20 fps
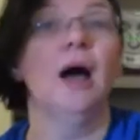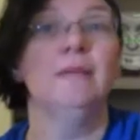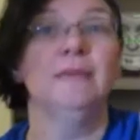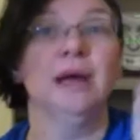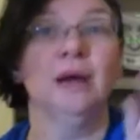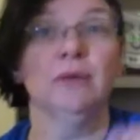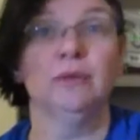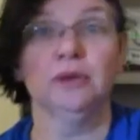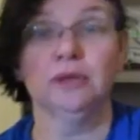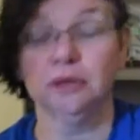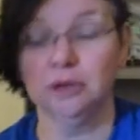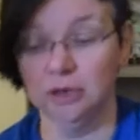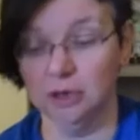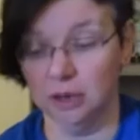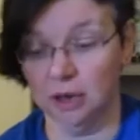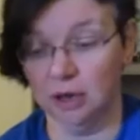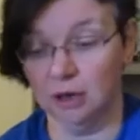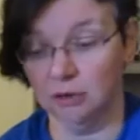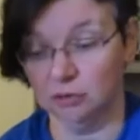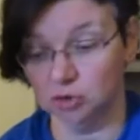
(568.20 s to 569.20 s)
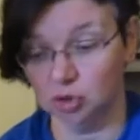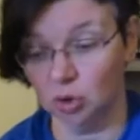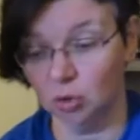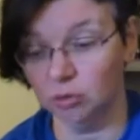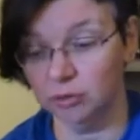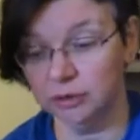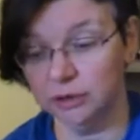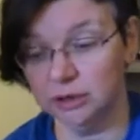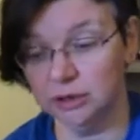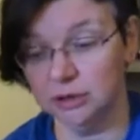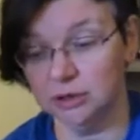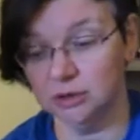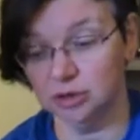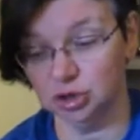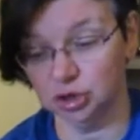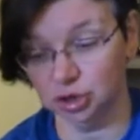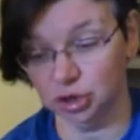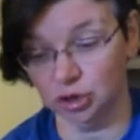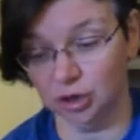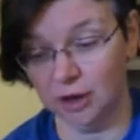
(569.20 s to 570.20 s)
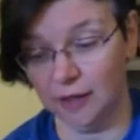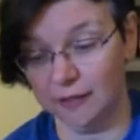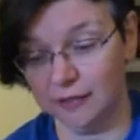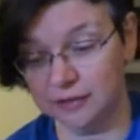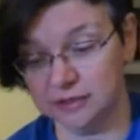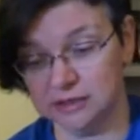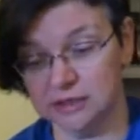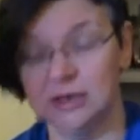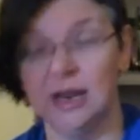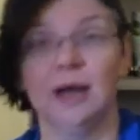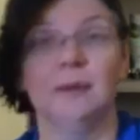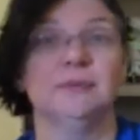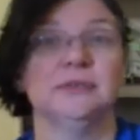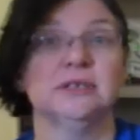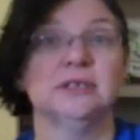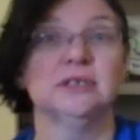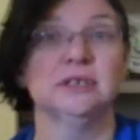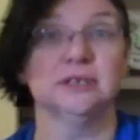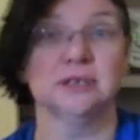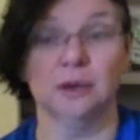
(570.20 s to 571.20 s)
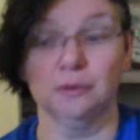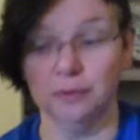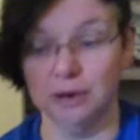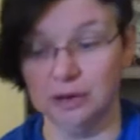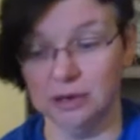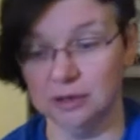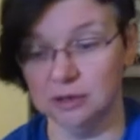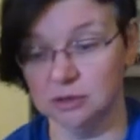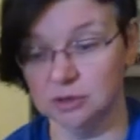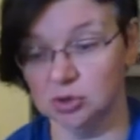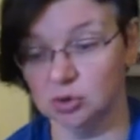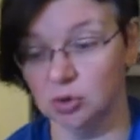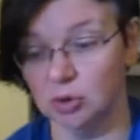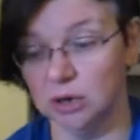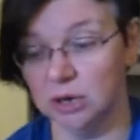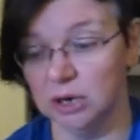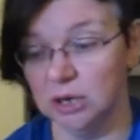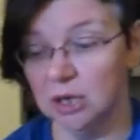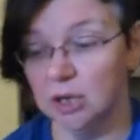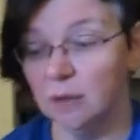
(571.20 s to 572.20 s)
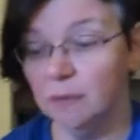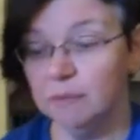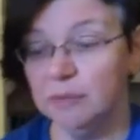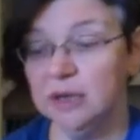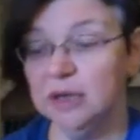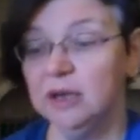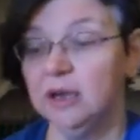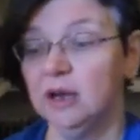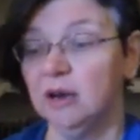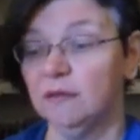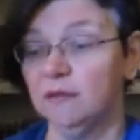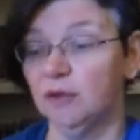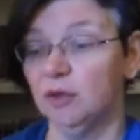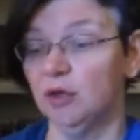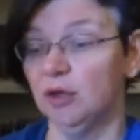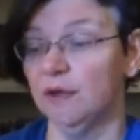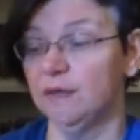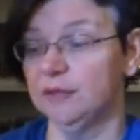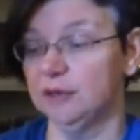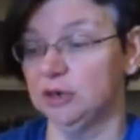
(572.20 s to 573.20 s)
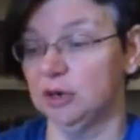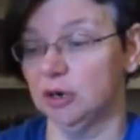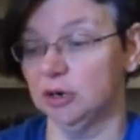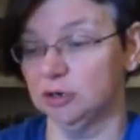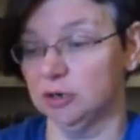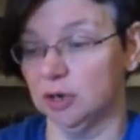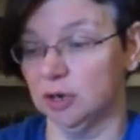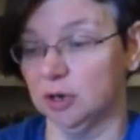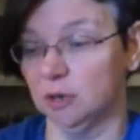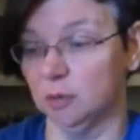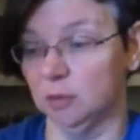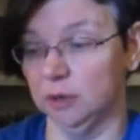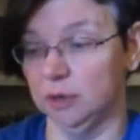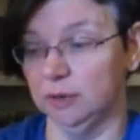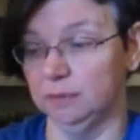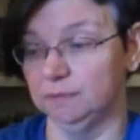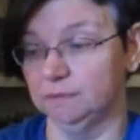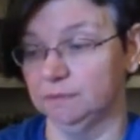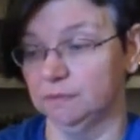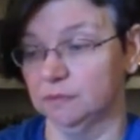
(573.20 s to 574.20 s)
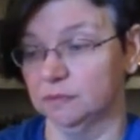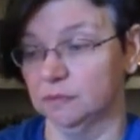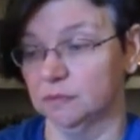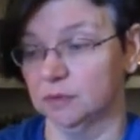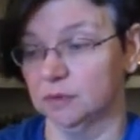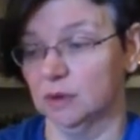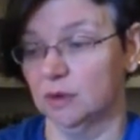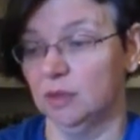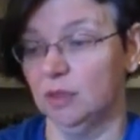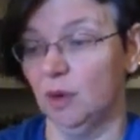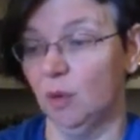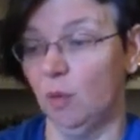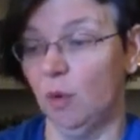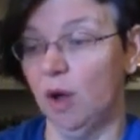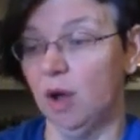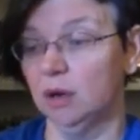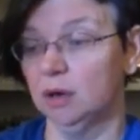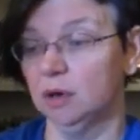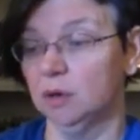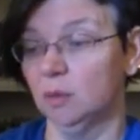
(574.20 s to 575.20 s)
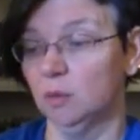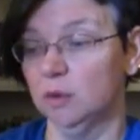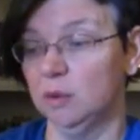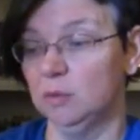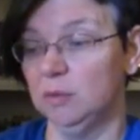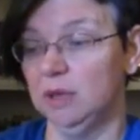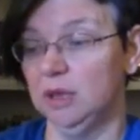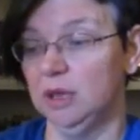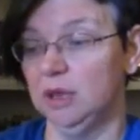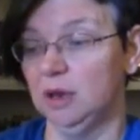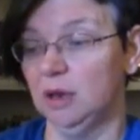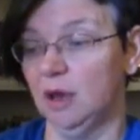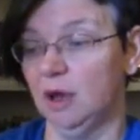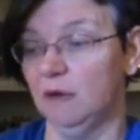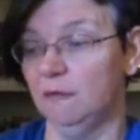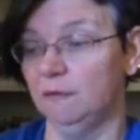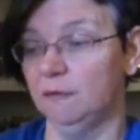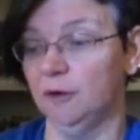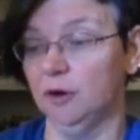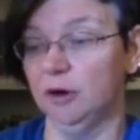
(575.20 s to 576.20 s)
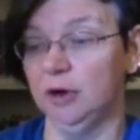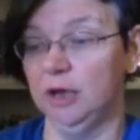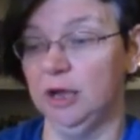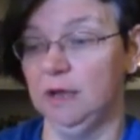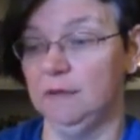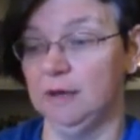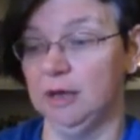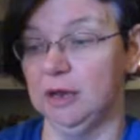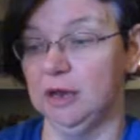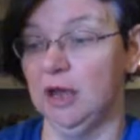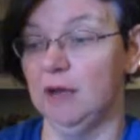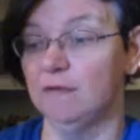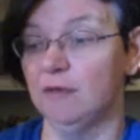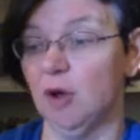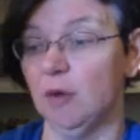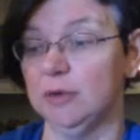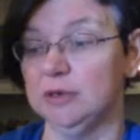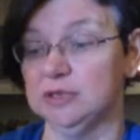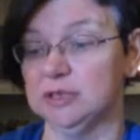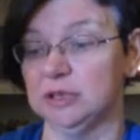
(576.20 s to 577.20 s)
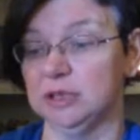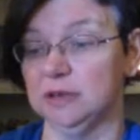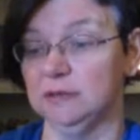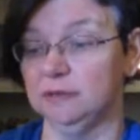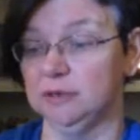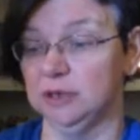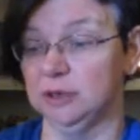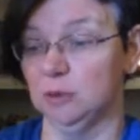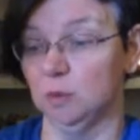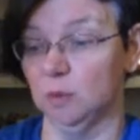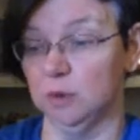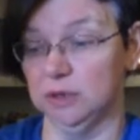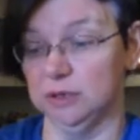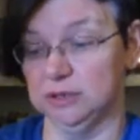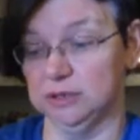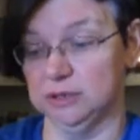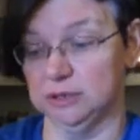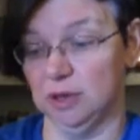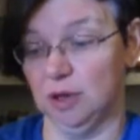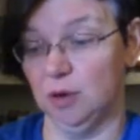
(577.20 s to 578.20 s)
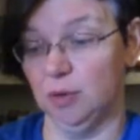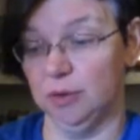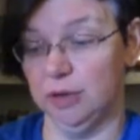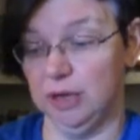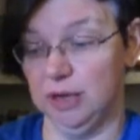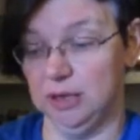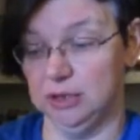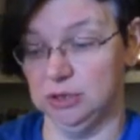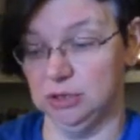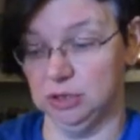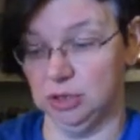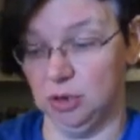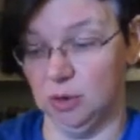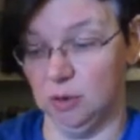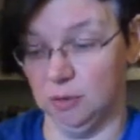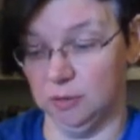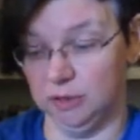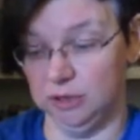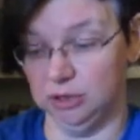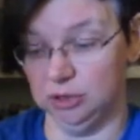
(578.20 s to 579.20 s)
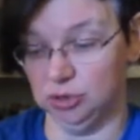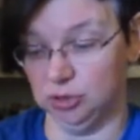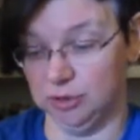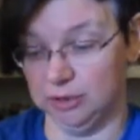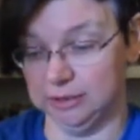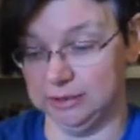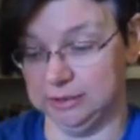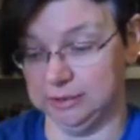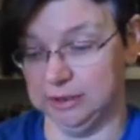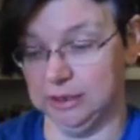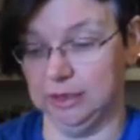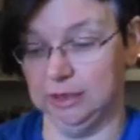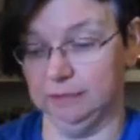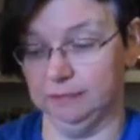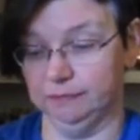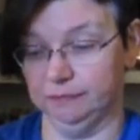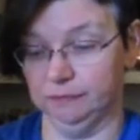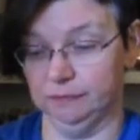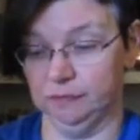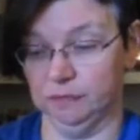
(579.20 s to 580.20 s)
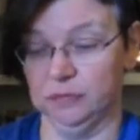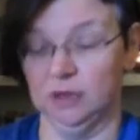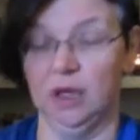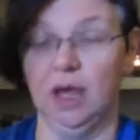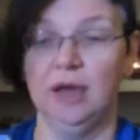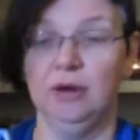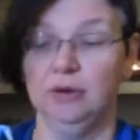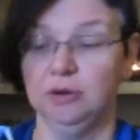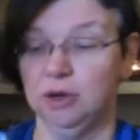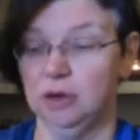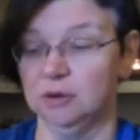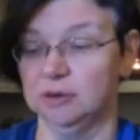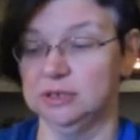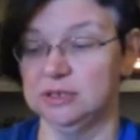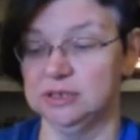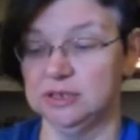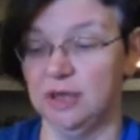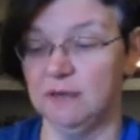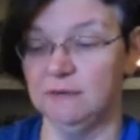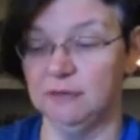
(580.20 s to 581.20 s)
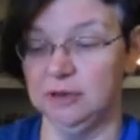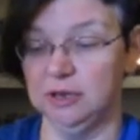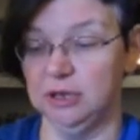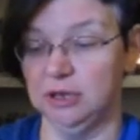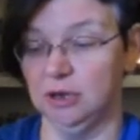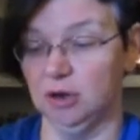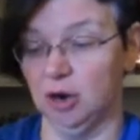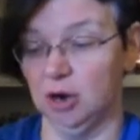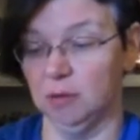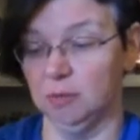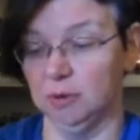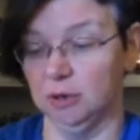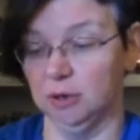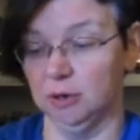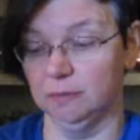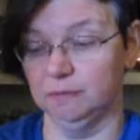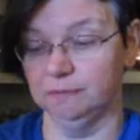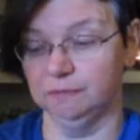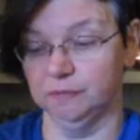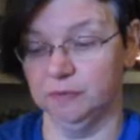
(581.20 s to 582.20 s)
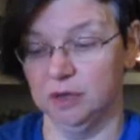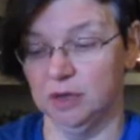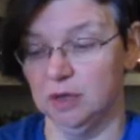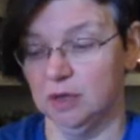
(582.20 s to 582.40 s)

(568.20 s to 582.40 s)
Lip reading: I'm not really totally sure on the synopsis because I read it in the store. Be careful of the dark, dark wood. The Walker women of Fairhaven have always lived in the woods. Okay, so interesting. I don't know. Stephanie Garber,